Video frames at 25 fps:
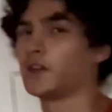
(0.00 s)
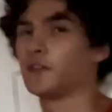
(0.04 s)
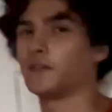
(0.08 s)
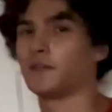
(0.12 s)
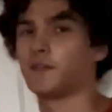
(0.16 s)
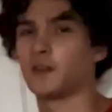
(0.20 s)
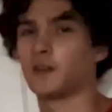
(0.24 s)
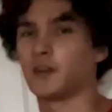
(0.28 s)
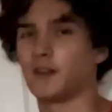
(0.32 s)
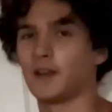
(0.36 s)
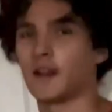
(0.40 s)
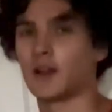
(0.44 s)
I
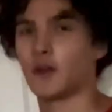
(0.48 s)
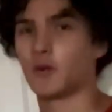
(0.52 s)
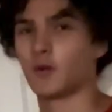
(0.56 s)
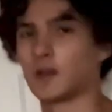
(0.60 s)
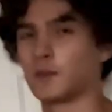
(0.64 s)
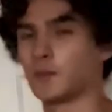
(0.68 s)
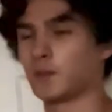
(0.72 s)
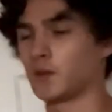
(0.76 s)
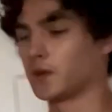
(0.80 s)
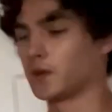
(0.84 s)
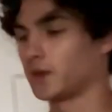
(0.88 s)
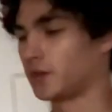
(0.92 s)
figured out what
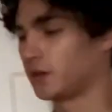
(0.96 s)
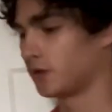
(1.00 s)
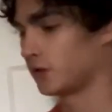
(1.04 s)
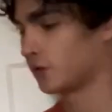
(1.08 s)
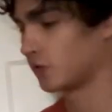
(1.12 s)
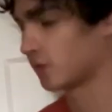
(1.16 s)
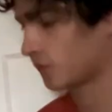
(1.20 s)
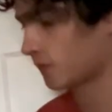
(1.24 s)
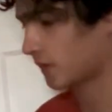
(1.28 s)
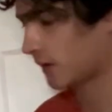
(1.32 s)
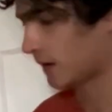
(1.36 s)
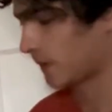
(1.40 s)
I'm gonna do.
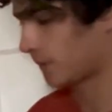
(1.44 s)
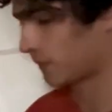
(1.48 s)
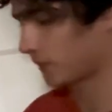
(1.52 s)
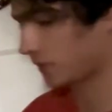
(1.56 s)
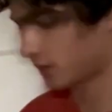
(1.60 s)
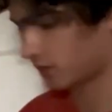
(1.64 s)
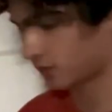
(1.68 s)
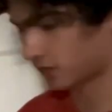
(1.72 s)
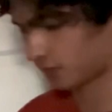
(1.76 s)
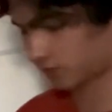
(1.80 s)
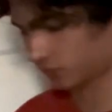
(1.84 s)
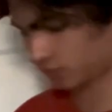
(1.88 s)
I'm
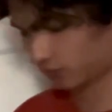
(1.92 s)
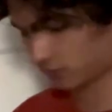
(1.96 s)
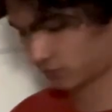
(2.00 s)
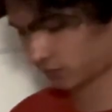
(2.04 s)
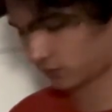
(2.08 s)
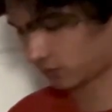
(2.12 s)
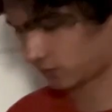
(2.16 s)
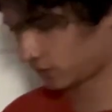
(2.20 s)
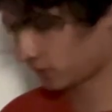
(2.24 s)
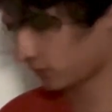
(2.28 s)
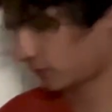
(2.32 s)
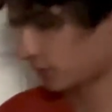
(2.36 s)
gonna
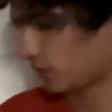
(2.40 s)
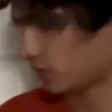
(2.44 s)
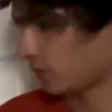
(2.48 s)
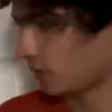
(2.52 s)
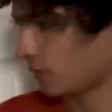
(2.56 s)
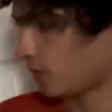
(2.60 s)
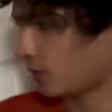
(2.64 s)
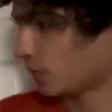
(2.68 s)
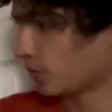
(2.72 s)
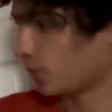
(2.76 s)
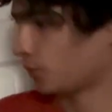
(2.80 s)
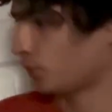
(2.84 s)

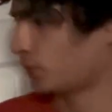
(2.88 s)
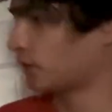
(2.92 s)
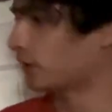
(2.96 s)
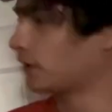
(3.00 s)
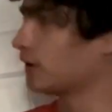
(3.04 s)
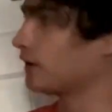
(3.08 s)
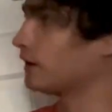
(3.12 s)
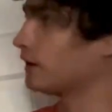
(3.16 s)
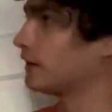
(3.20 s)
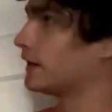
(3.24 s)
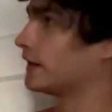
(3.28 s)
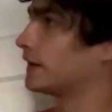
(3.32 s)
put
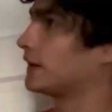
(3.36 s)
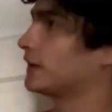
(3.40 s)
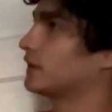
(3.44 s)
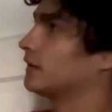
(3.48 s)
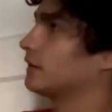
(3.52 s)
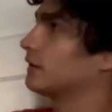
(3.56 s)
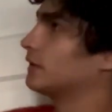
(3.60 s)
it like